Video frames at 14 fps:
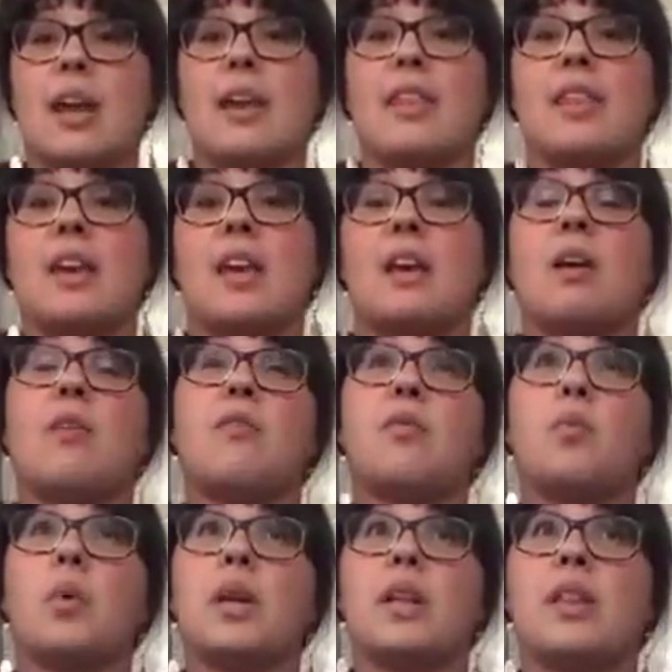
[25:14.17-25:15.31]
I think
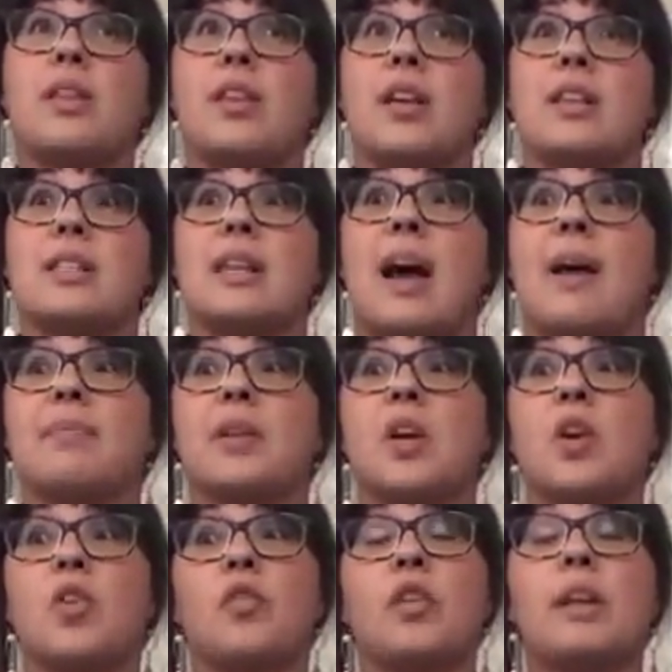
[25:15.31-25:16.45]
one of the things that
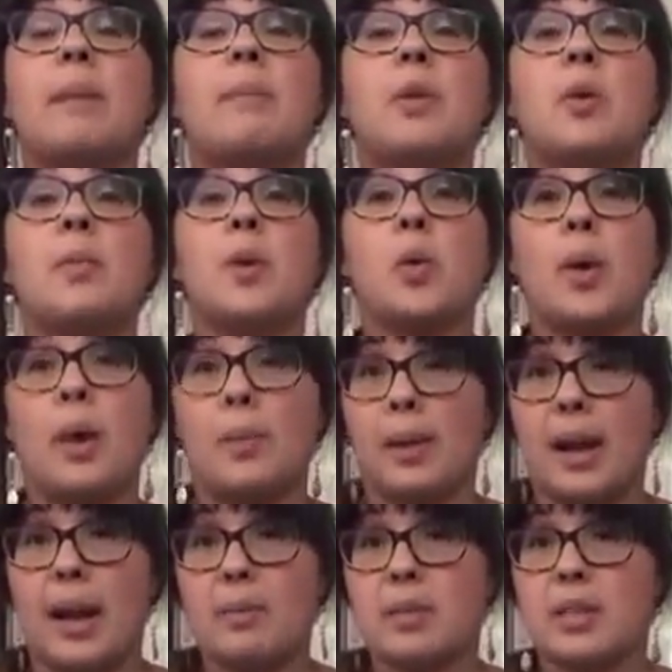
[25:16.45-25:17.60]
really blew me away when
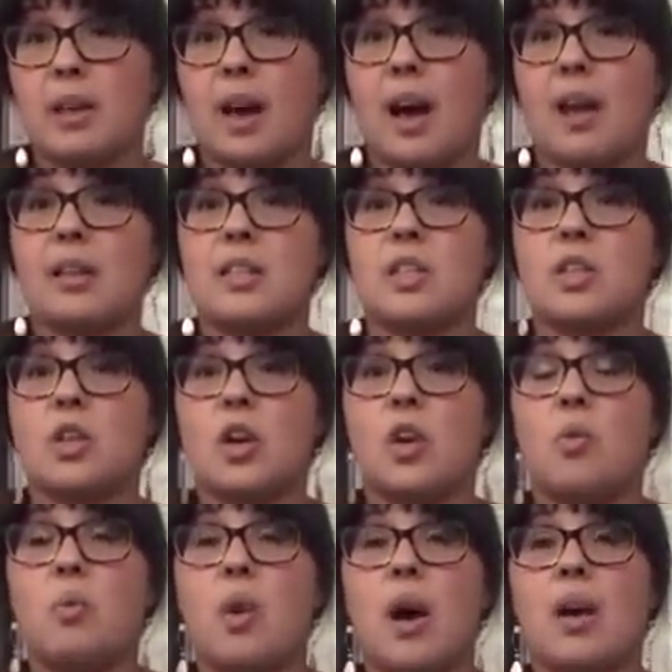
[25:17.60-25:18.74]
I was in college
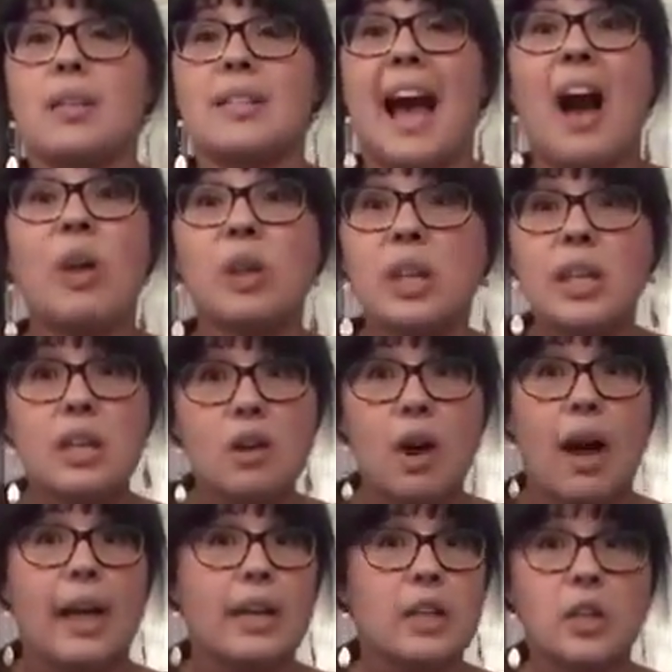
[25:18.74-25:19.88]
was how little
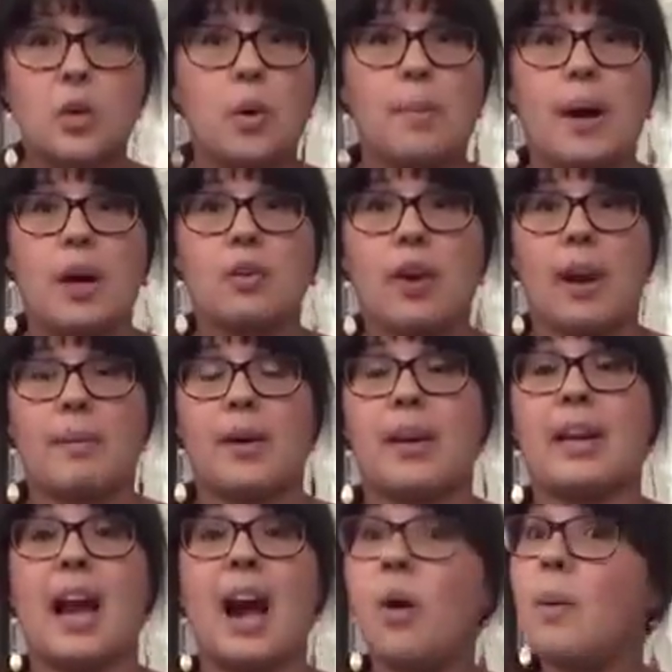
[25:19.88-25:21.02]
I knew about grammar
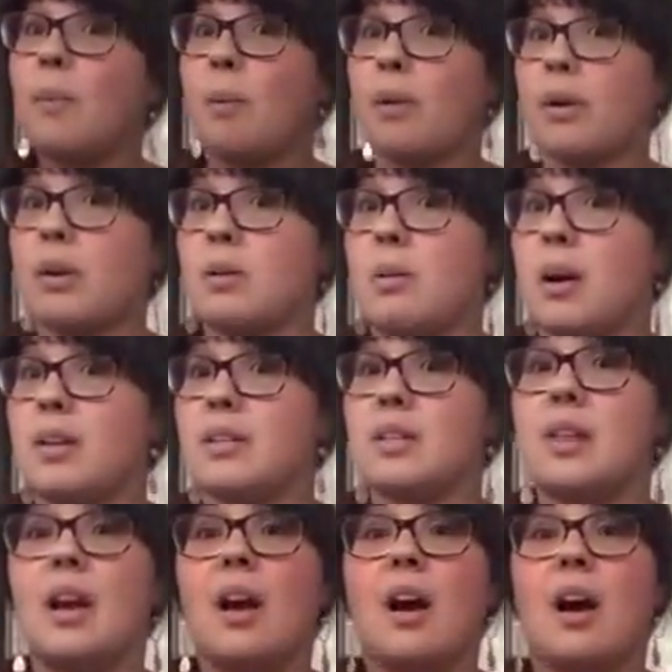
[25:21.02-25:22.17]
and how important it was
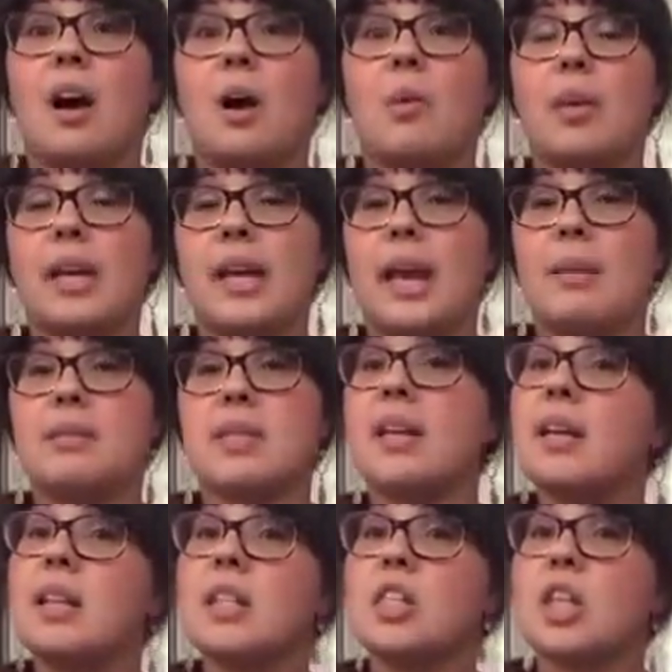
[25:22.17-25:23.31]
when it came to
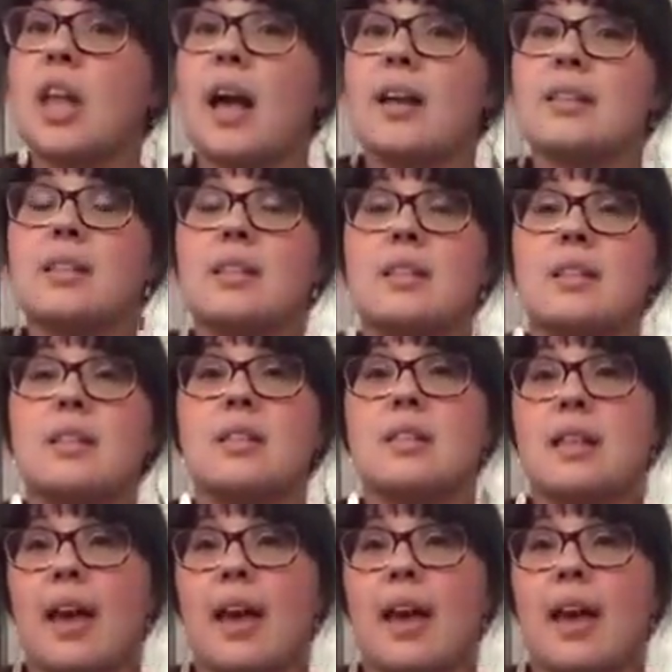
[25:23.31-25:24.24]
English classes